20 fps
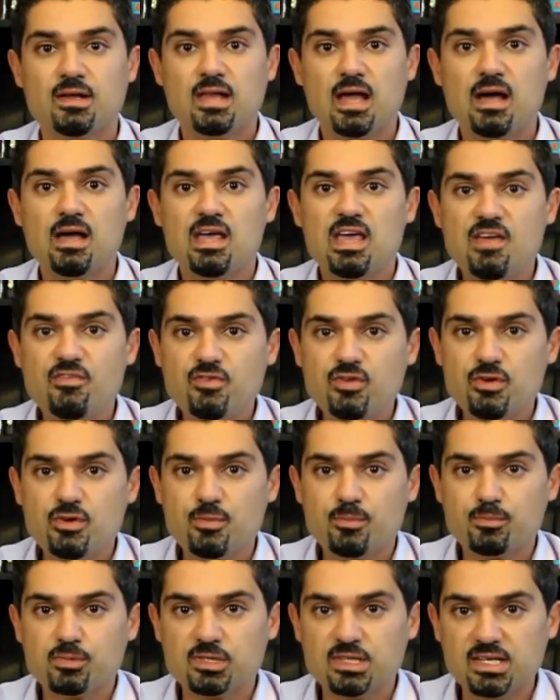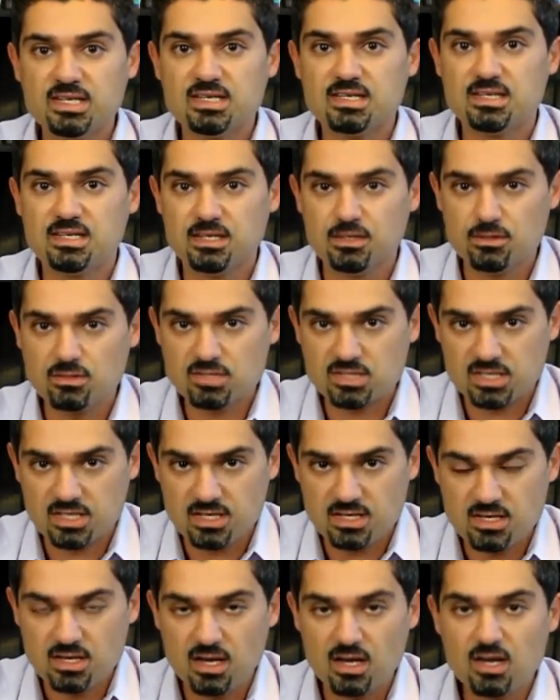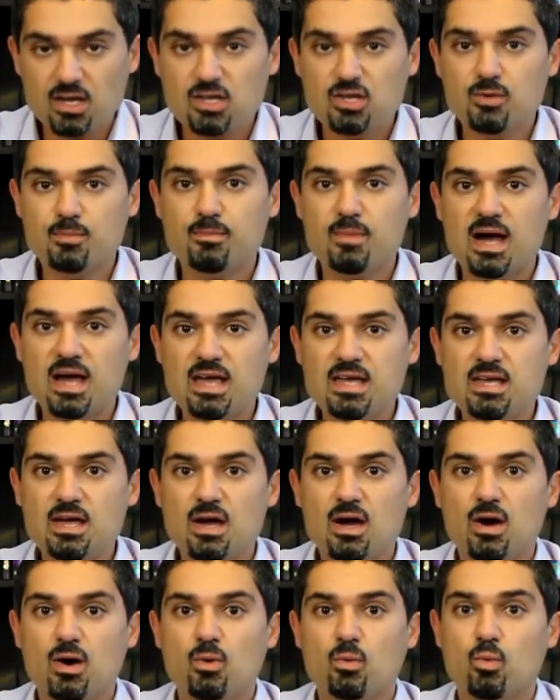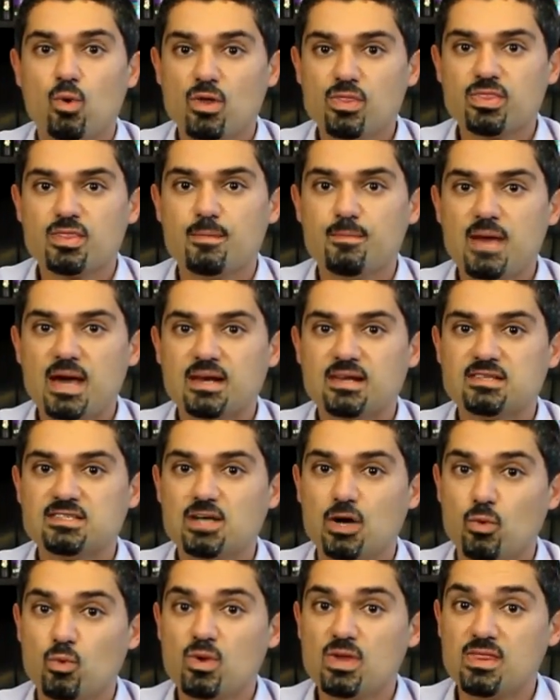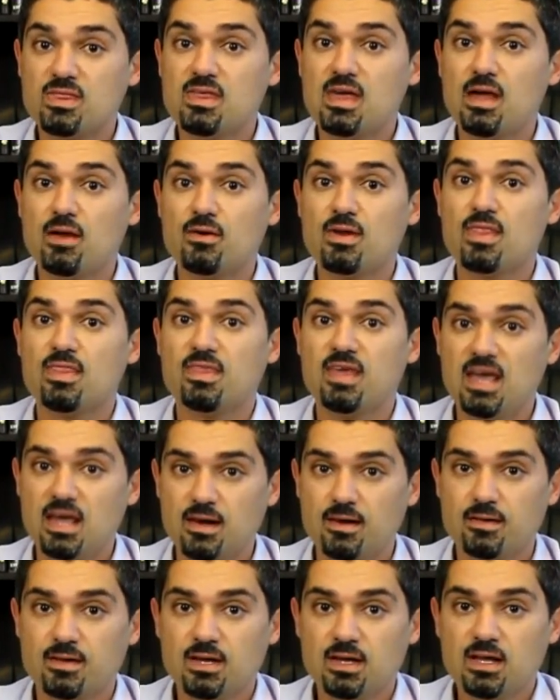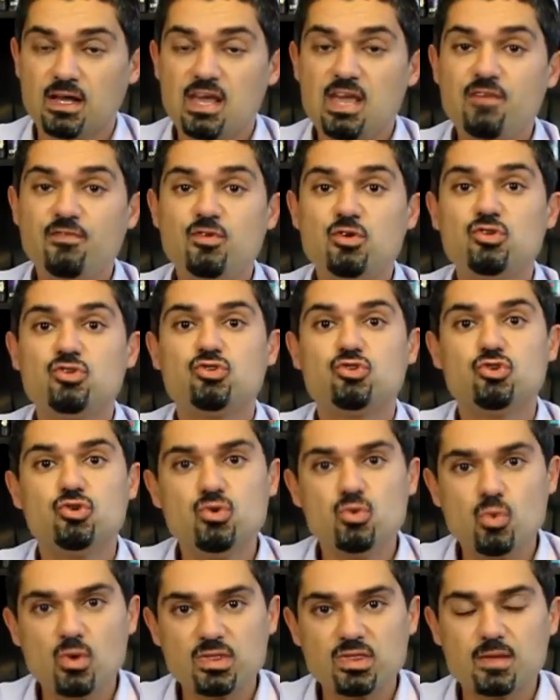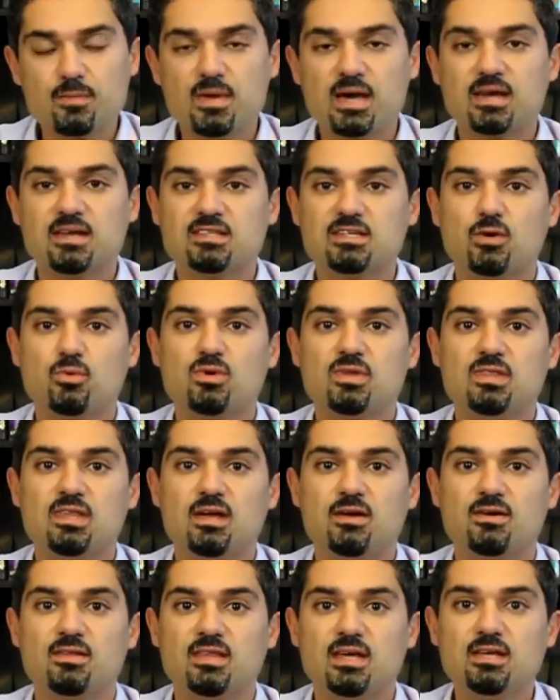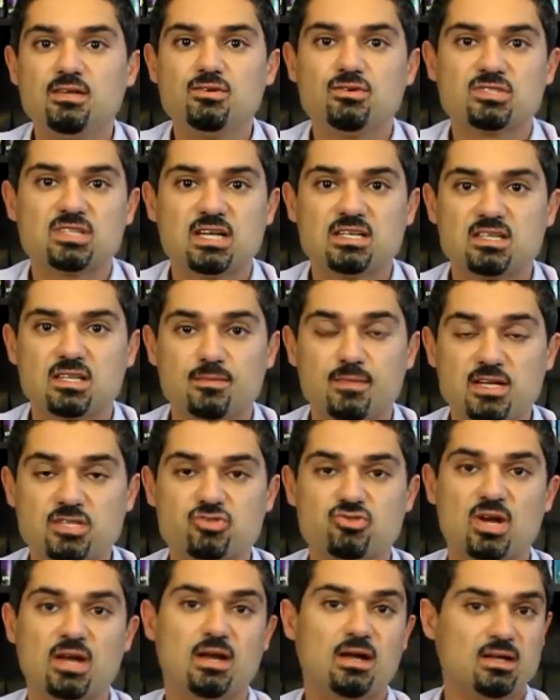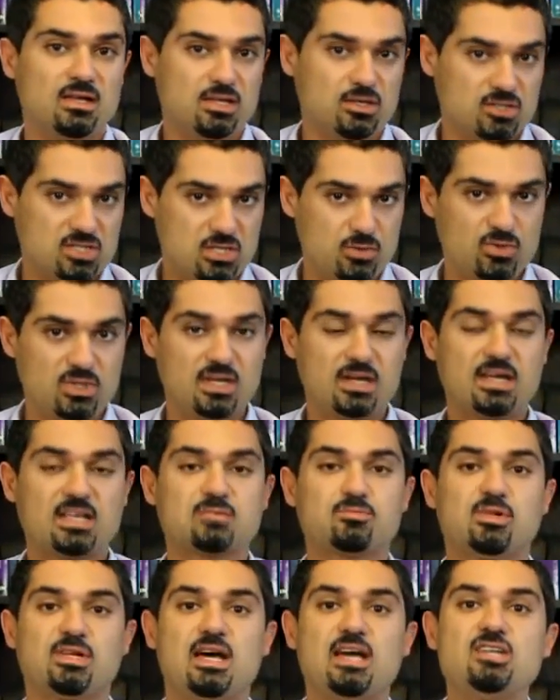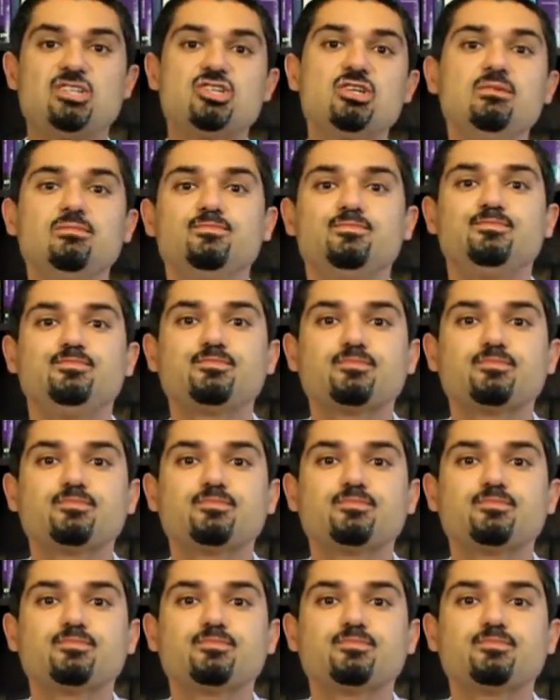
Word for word: Now, if you plead guilty, you may want the matter dealt with there and then. If you do want the matter dealt with there and then, you'll say to the magistrate, guilty with an explanation.